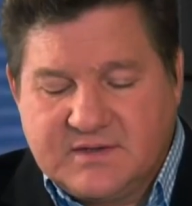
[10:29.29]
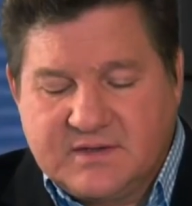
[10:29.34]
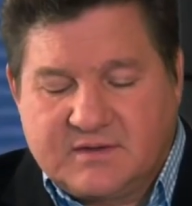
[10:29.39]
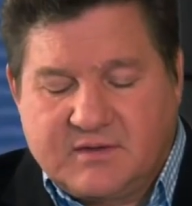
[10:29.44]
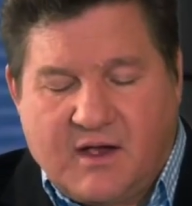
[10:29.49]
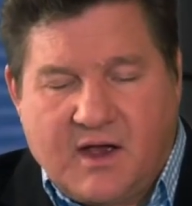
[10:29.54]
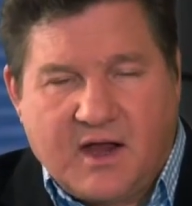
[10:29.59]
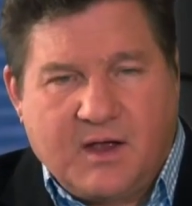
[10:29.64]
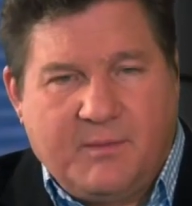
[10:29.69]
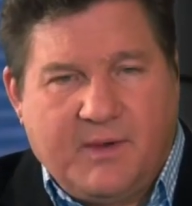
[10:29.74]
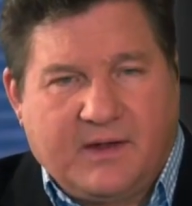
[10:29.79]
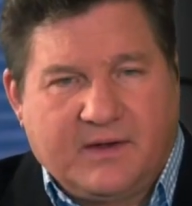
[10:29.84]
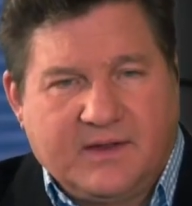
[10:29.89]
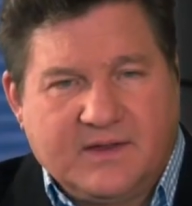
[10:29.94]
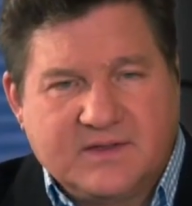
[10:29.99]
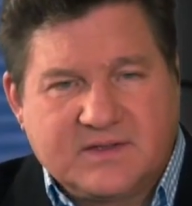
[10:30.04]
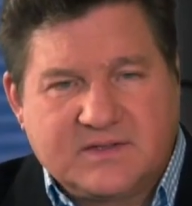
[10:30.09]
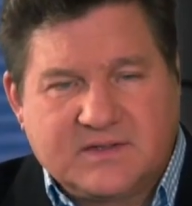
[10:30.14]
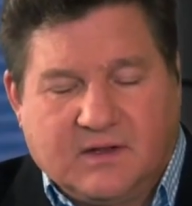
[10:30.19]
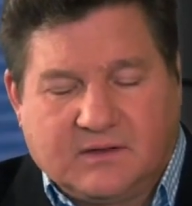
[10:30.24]
You talk about
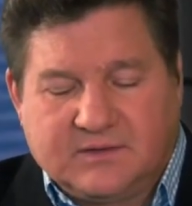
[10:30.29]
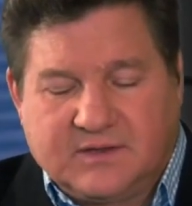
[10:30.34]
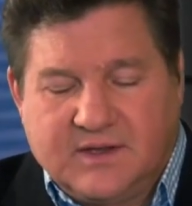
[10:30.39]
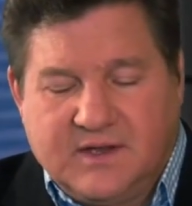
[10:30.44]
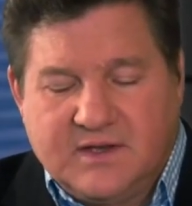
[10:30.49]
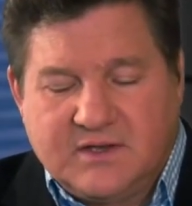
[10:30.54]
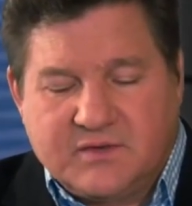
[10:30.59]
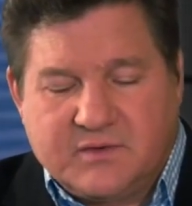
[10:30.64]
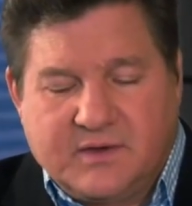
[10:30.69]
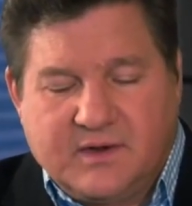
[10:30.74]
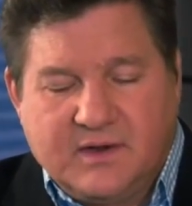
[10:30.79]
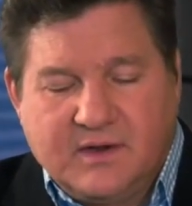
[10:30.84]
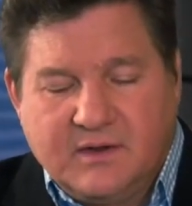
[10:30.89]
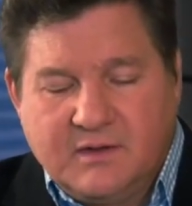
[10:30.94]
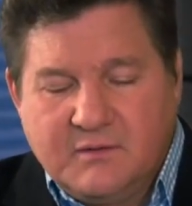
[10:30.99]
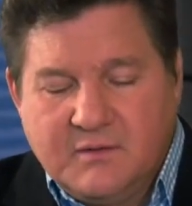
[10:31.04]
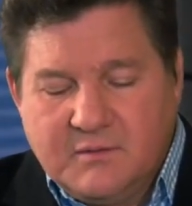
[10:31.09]
insult to injury.